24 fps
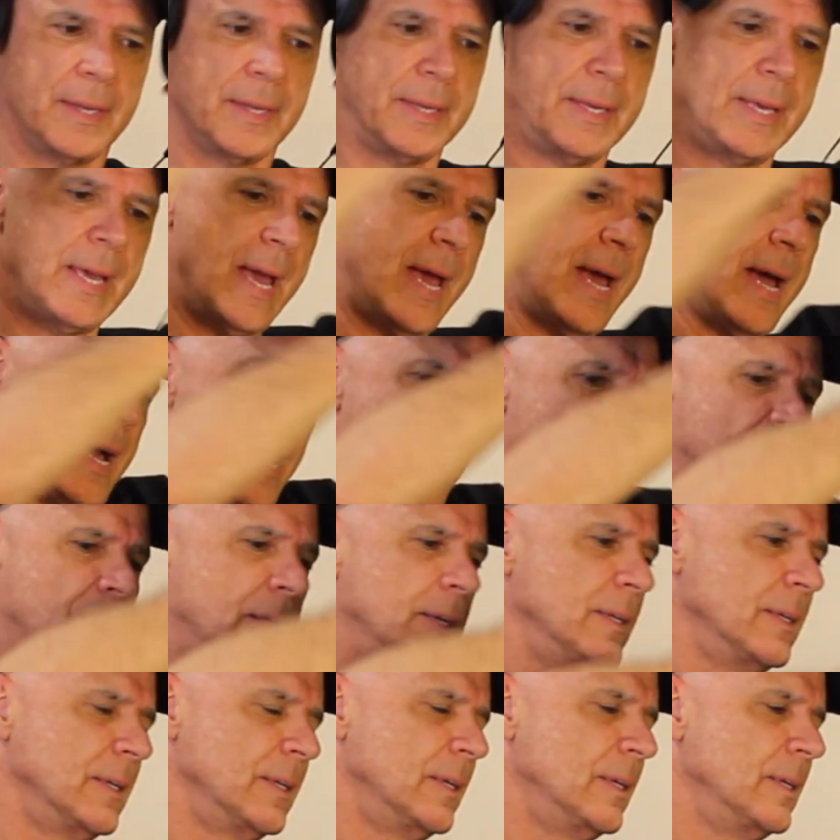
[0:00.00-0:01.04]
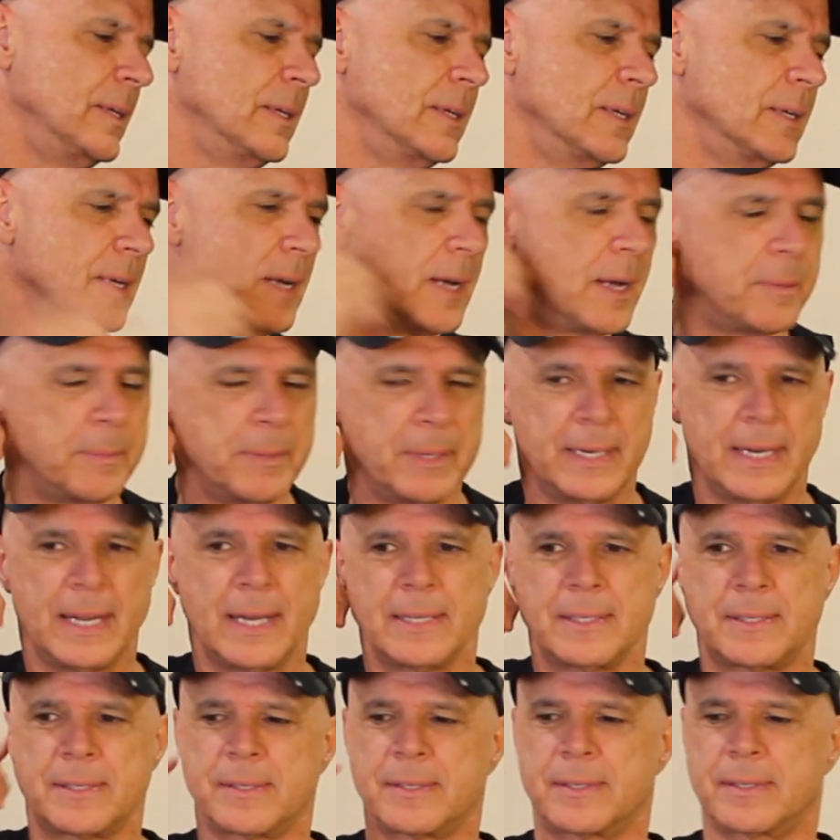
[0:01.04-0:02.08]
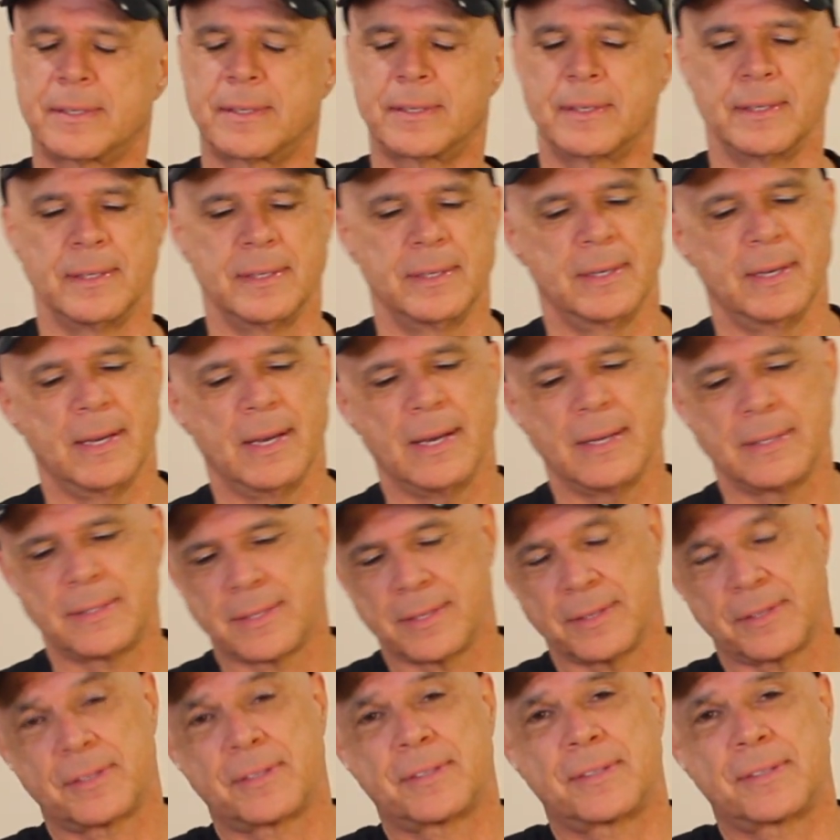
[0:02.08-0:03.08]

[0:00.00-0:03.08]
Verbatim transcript: Yeah, I mean that's just